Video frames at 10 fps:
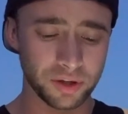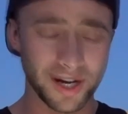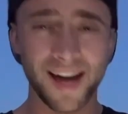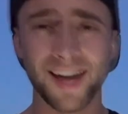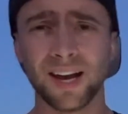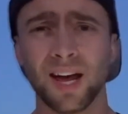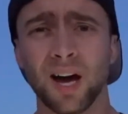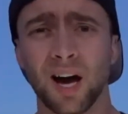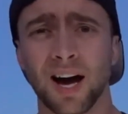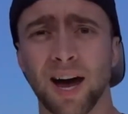diet,
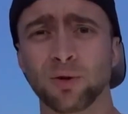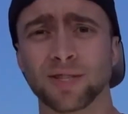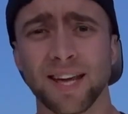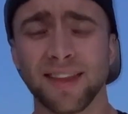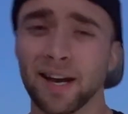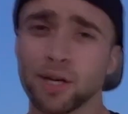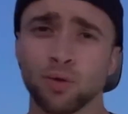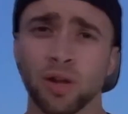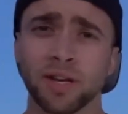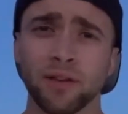I would say that is
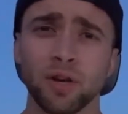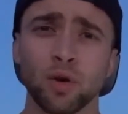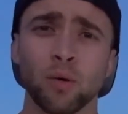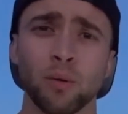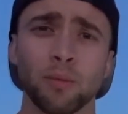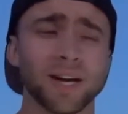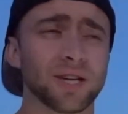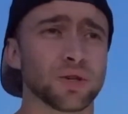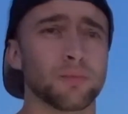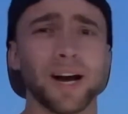relatively normal
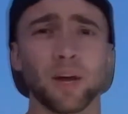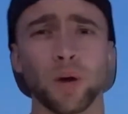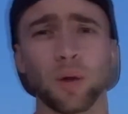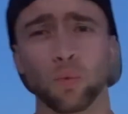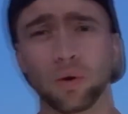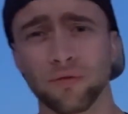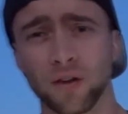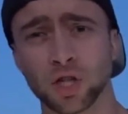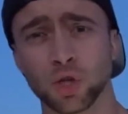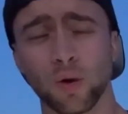because your body weight will
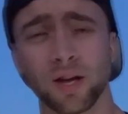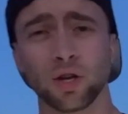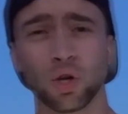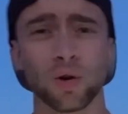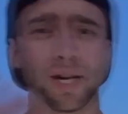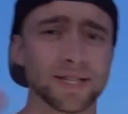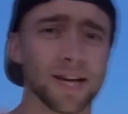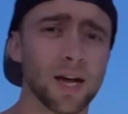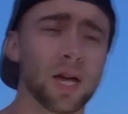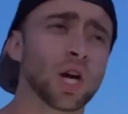fluctuate to an
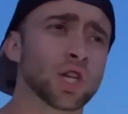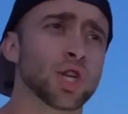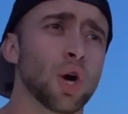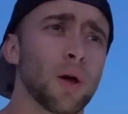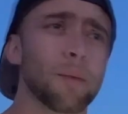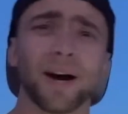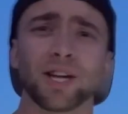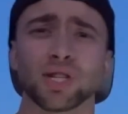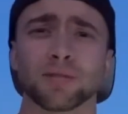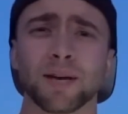extent. So it might
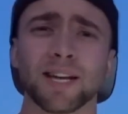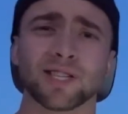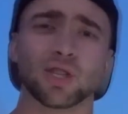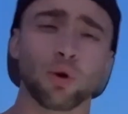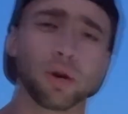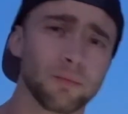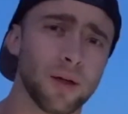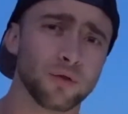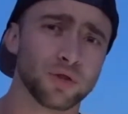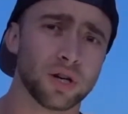just be his sodium
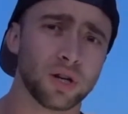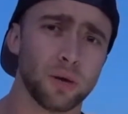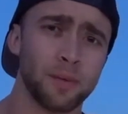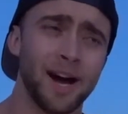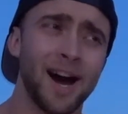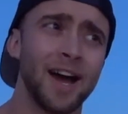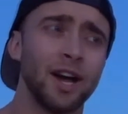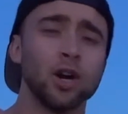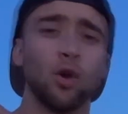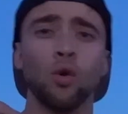levels are a little bit
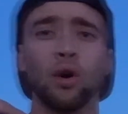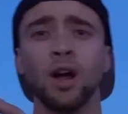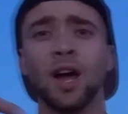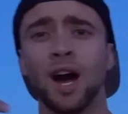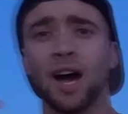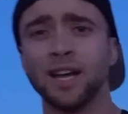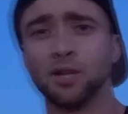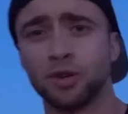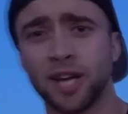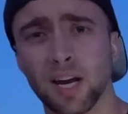higher, or
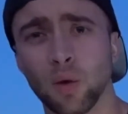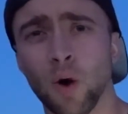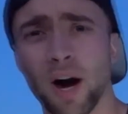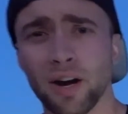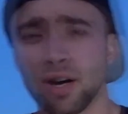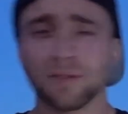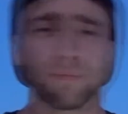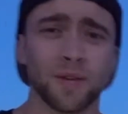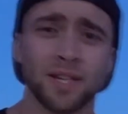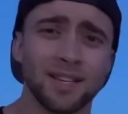he's retaining water.
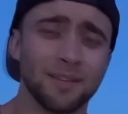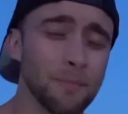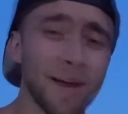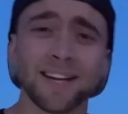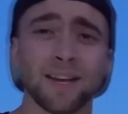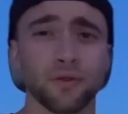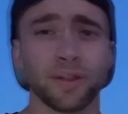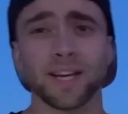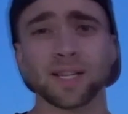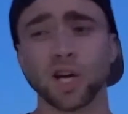Many different
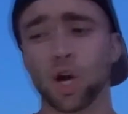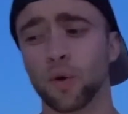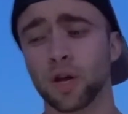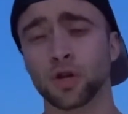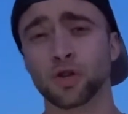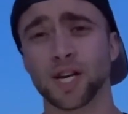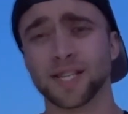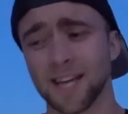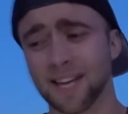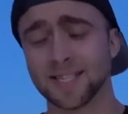things go into
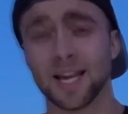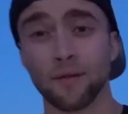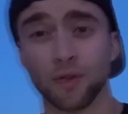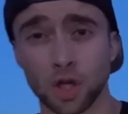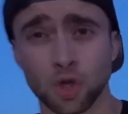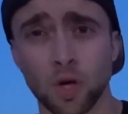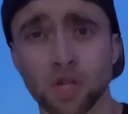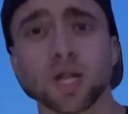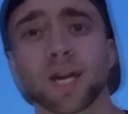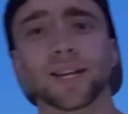just a slight
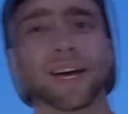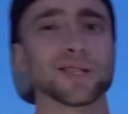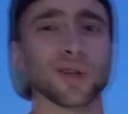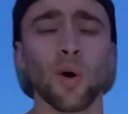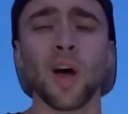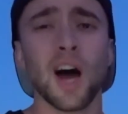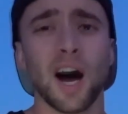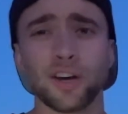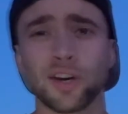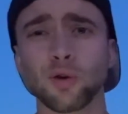fluctuation like that. So
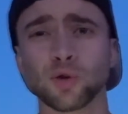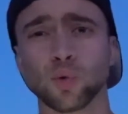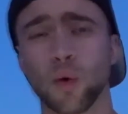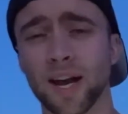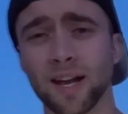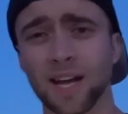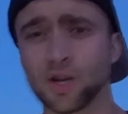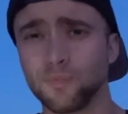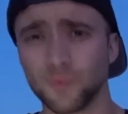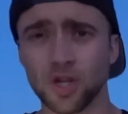don't sweat it and
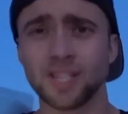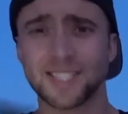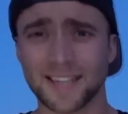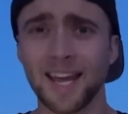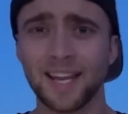just stay